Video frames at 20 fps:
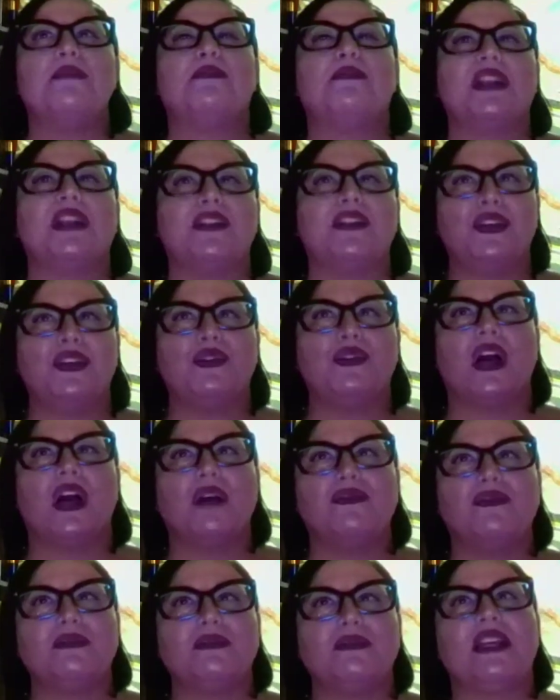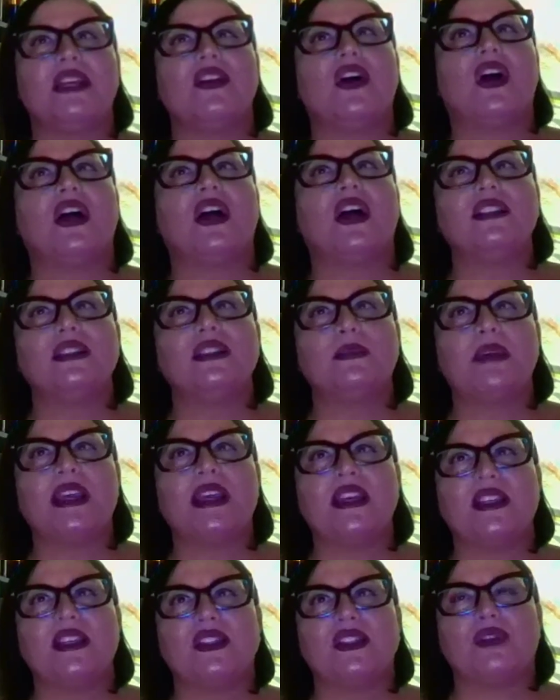But if you come from that heart
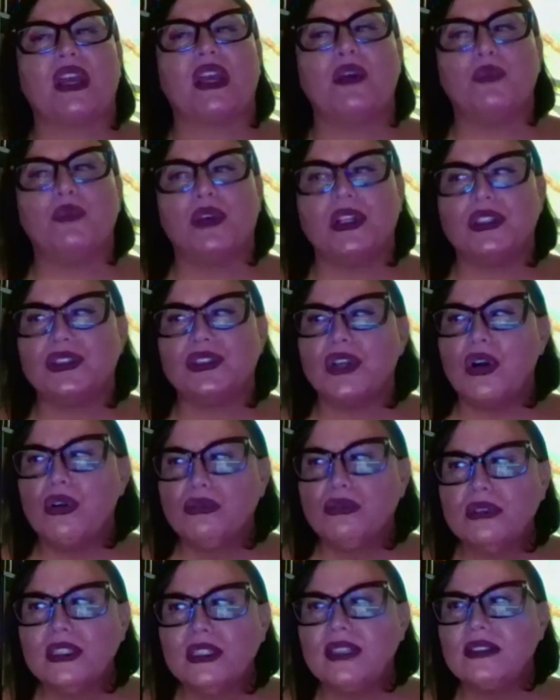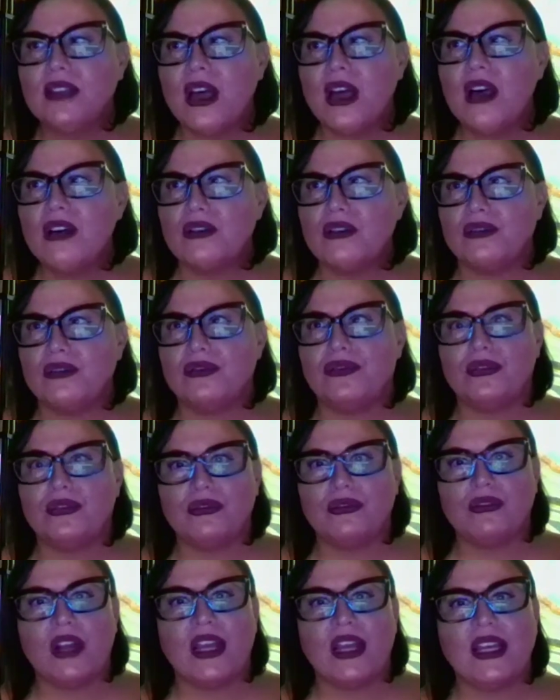space, right, where it's only love,
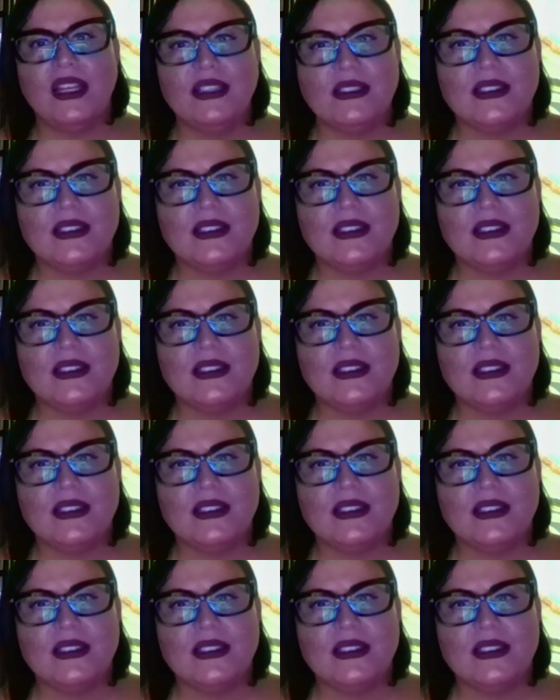right?